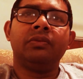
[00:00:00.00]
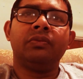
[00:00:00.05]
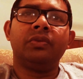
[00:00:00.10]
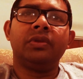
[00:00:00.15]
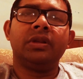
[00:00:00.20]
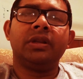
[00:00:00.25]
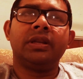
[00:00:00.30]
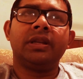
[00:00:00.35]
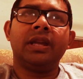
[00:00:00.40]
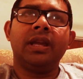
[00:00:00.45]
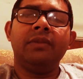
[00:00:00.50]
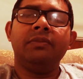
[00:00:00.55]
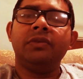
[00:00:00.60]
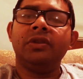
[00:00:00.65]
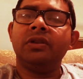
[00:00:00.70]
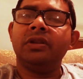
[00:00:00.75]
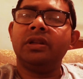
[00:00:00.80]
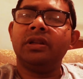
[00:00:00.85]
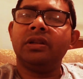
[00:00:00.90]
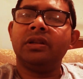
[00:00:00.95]
we came
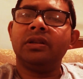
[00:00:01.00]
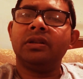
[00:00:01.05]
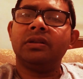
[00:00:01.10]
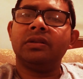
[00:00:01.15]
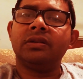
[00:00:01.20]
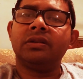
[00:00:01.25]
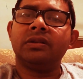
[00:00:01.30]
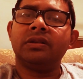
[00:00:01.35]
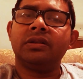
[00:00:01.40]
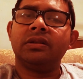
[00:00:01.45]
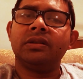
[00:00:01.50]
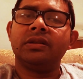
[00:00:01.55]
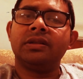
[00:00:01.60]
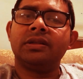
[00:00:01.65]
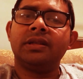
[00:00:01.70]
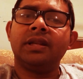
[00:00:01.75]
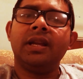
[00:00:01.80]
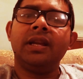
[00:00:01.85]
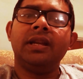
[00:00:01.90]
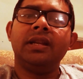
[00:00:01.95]
to the
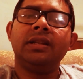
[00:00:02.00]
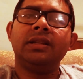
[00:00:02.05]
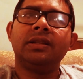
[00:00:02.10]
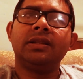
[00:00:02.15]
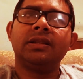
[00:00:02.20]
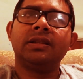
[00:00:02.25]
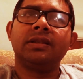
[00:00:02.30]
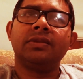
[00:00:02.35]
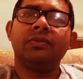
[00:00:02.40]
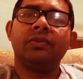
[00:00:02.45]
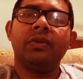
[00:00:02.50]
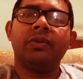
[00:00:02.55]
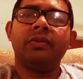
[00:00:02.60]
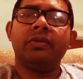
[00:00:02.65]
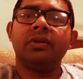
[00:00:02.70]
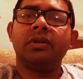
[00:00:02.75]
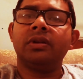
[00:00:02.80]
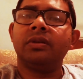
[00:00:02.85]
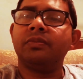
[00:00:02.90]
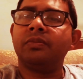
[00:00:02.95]
States. We
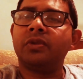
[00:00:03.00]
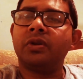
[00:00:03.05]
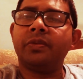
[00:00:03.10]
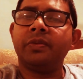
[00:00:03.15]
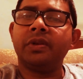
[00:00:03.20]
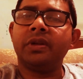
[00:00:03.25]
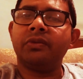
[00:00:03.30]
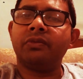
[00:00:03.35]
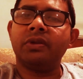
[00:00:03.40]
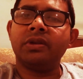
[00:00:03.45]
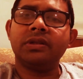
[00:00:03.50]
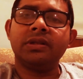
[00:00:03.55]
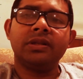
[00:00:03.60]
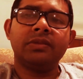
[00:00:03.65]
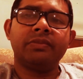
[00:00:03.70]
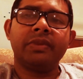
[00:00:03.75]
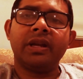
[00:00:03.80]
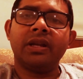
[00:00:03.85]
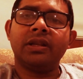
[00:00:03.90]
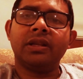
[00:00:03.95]
were permanent
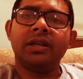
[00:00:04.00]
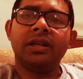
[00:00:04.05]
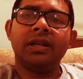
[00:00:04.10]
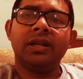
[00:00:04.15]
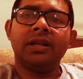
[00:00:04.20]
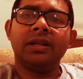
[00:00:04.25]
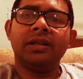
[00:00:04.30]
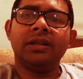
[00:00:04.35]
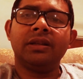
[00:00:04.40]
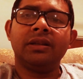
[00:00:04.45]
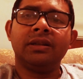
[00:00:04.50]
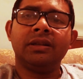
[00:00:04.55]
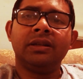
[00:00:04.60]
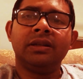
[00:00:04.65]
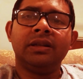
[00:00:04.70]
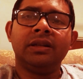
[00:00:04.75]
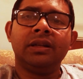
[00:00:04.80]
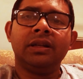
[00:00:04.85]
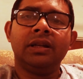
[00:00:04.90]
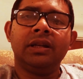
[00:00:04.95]
residents back then.
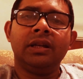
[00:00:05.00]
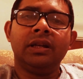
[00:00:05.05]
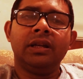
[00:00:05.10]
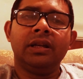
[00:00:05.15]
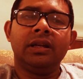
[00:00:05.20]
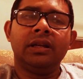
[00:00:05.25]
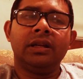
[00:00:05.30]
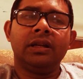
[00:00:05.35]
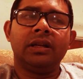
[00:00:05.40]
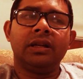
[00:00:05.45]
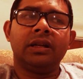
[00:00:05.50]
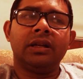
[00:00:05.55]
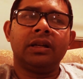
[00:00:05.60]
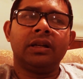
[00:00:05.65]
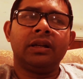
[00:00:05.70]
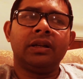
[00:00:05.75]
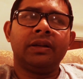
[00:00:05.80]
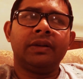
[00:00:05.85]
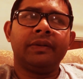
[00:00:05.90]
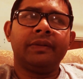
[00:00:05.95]

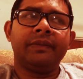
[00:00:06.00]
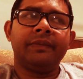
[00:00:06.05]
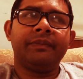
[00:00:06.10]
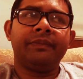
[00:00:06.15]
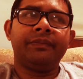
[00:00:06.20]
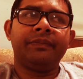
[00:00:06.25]
Uh,